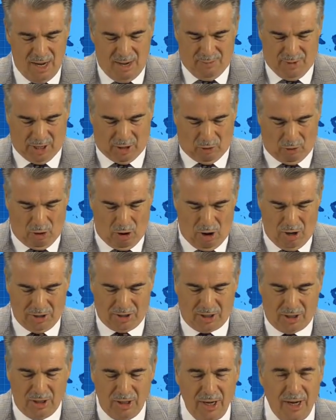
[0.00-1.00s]

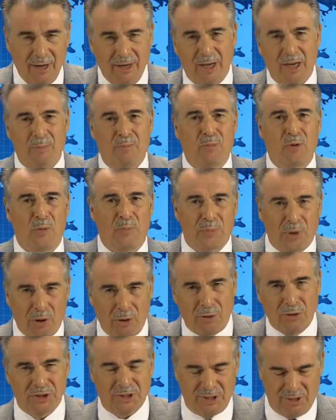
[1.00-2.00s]
Macron clearly
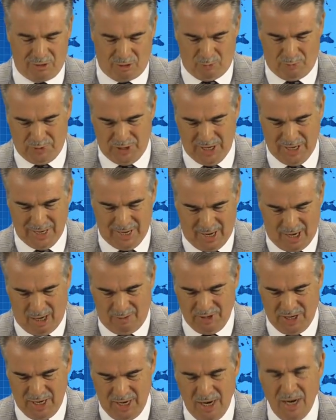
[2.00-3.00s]
proposed a European
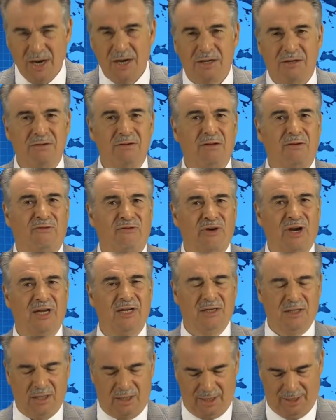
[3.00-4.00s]
army to
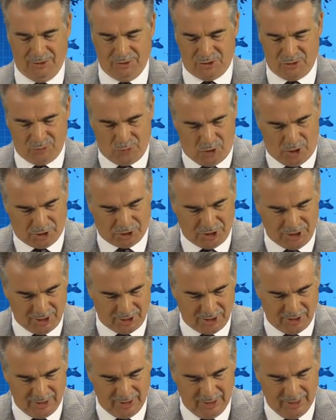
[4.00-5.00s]
defend against
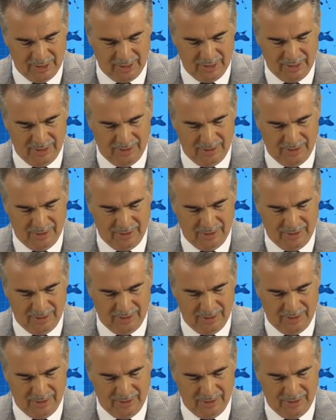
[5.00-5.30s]
Washington.